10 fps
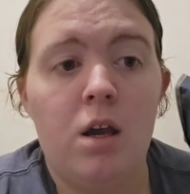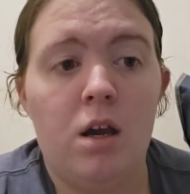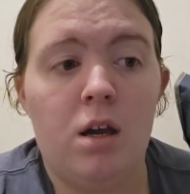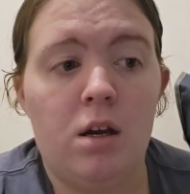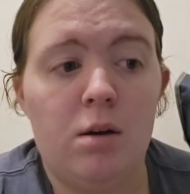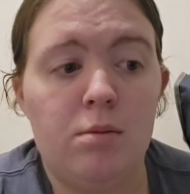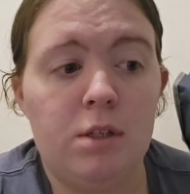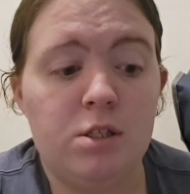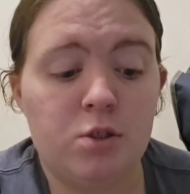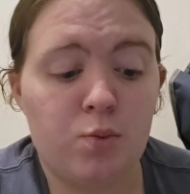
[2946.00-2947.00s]

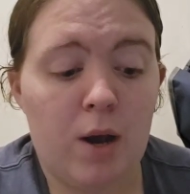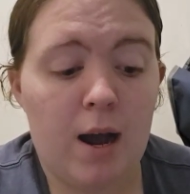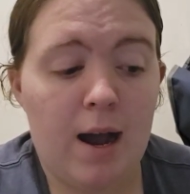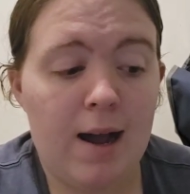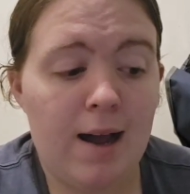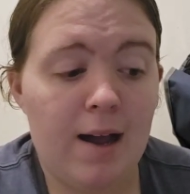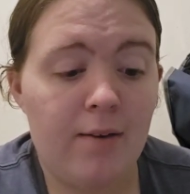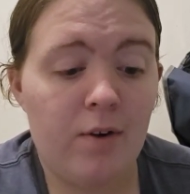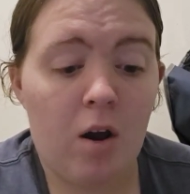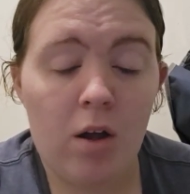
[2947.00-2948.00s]
This is why I
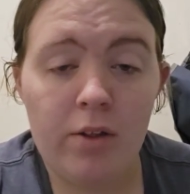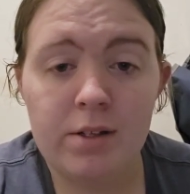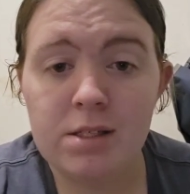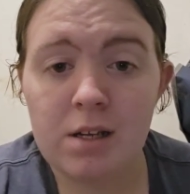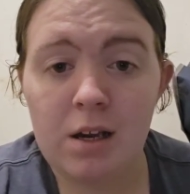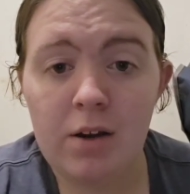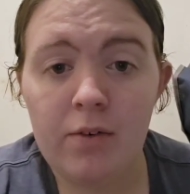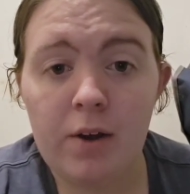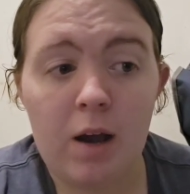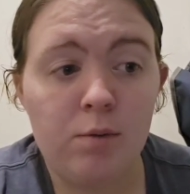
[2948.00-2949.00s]
have all this
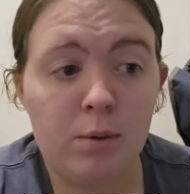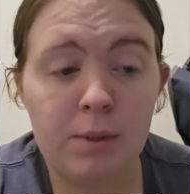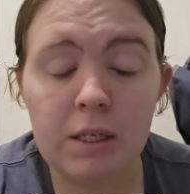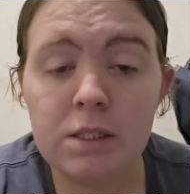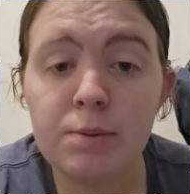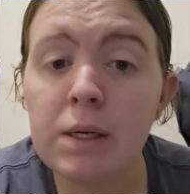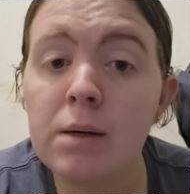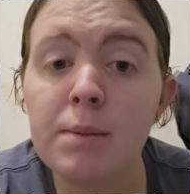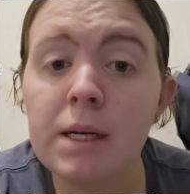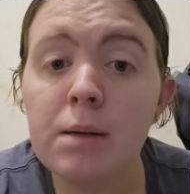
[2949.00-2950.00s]
stuff. I will be
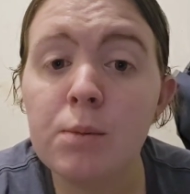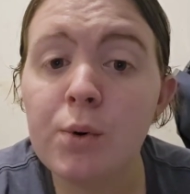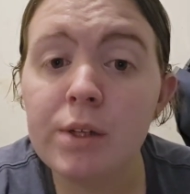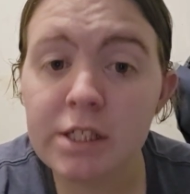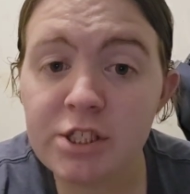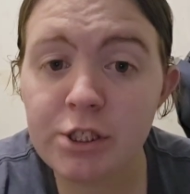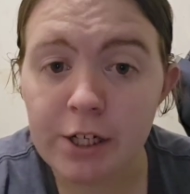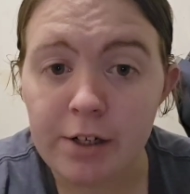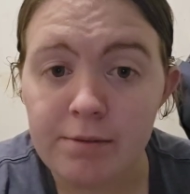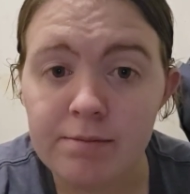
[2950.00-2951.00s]
experimenting more this
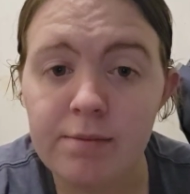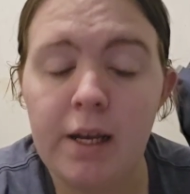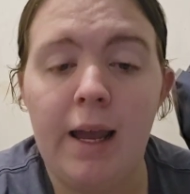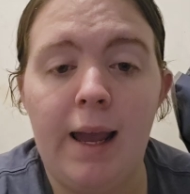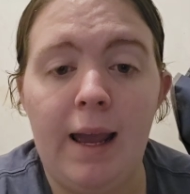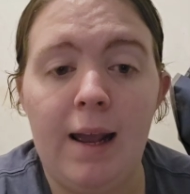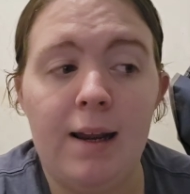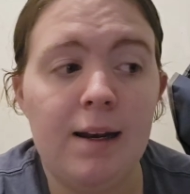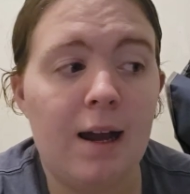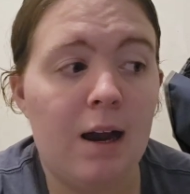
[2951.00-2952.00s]
year,
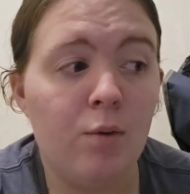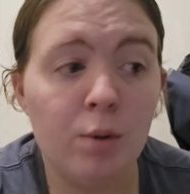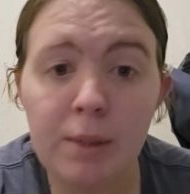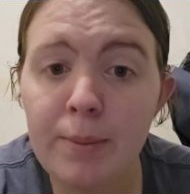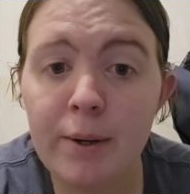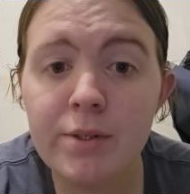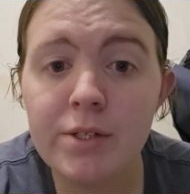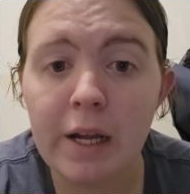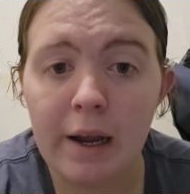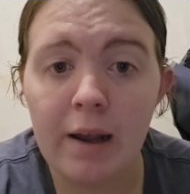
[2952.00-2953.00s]
and I will be
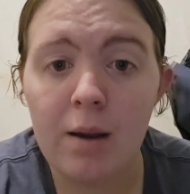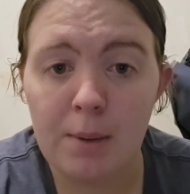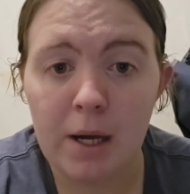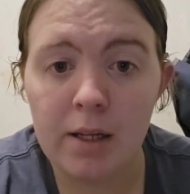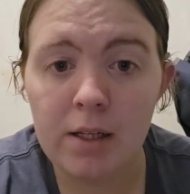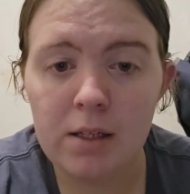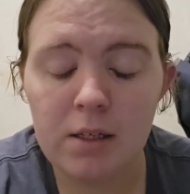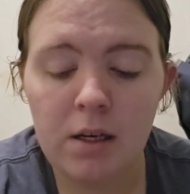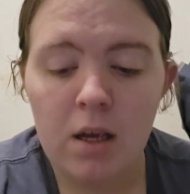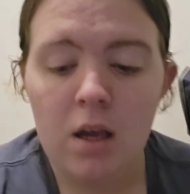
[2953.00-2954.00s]
posting about it.
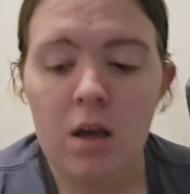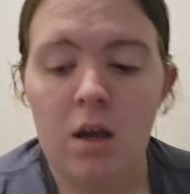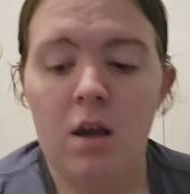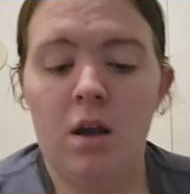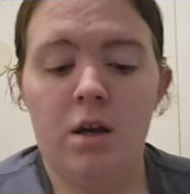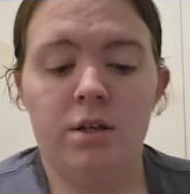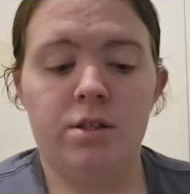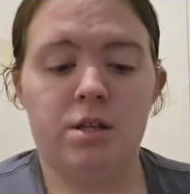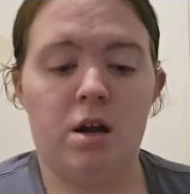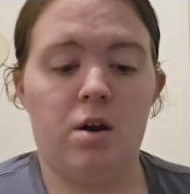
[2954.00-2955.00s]

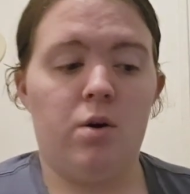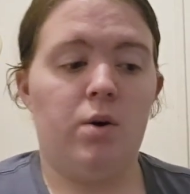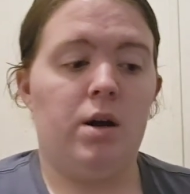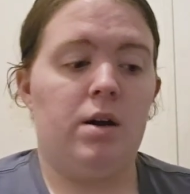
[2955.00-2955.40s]
So,